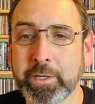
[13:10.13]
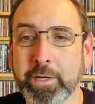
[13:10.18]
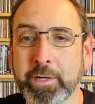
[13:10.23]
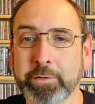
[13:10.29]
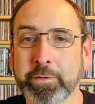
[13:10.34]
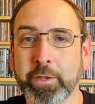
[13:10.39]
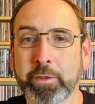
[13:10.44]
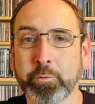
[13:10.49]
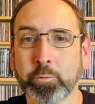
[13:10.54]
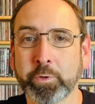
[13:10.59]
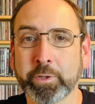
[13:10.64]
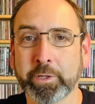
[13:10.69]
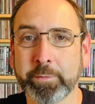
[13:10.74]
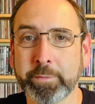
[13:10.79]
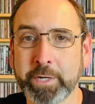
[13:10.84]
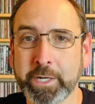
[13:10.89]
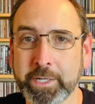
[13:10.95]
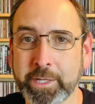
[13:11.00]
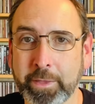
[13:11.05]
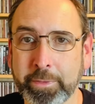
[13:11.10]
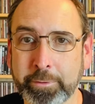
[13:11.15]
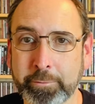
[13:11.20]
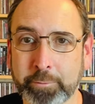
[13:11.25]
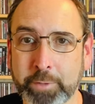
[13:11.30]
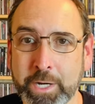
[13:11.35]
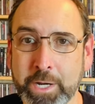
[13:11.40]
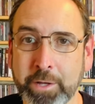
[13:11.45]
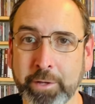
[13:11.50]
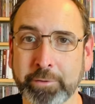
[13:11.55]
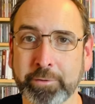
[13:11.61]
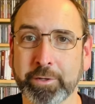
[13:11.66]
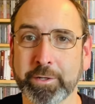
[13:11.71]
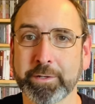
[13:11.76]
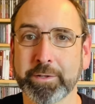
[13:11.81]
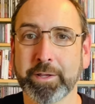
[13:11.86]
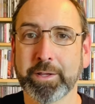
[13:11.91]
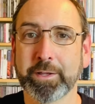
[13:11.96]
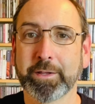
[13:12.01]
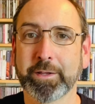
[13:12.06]
another one limited to 300
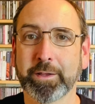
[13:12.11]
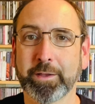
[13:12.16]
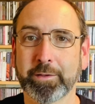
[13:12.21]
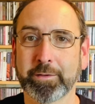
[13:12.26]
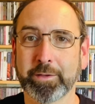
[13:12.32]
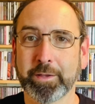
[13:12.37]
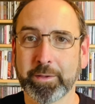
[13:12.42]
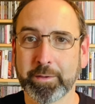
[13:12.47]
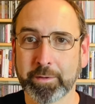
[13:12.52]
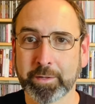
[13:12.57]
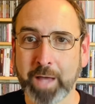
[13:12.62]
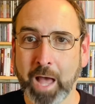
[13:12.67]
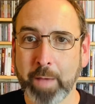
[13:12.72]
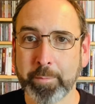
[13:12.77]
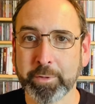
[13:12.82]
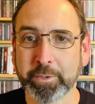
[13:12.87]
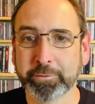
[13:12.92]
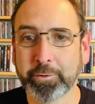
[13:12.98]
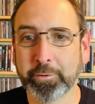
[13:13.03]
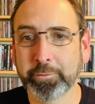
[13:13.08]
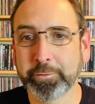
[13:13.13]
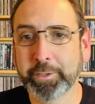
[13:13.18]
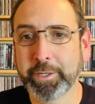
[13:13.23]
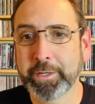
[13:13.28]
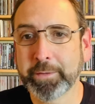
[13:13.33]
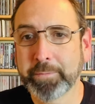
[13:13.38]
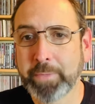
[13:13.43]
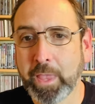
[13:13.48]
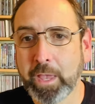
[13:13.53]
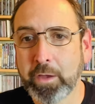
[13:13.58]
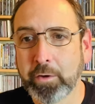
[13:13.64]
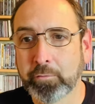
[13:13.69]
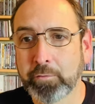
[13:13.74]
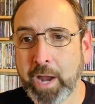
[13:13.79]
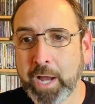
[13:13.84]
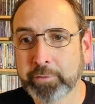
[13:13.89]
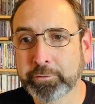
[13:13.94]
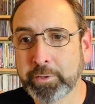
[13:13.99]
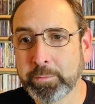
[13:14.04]
copies only.
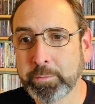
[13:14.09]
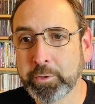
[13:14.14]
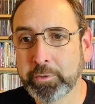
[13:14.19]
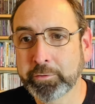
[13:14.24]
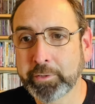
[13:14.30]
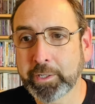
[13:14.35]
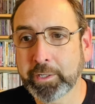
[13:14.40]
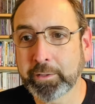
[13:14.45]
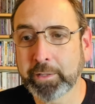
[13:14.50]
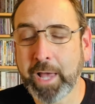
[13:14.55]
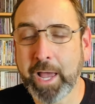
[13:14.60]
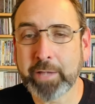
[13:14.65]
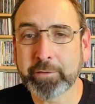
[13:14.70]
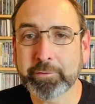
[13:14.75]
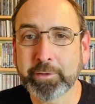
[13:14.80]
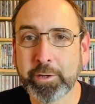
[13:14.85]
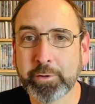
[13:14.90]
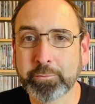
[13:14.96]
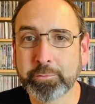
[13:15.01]
Roxy Music Glasgow